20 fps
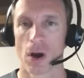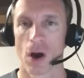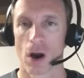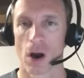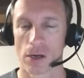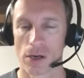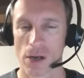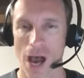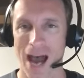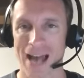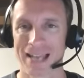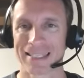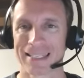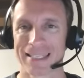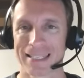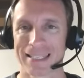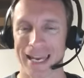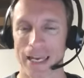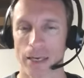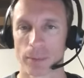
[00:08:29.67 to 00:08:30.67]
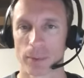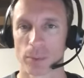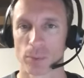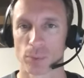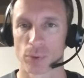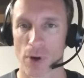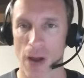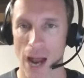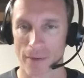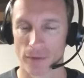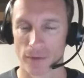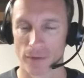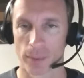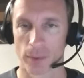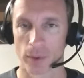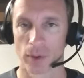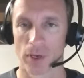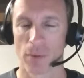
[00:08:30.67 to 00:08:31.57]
are not sustainably profitable.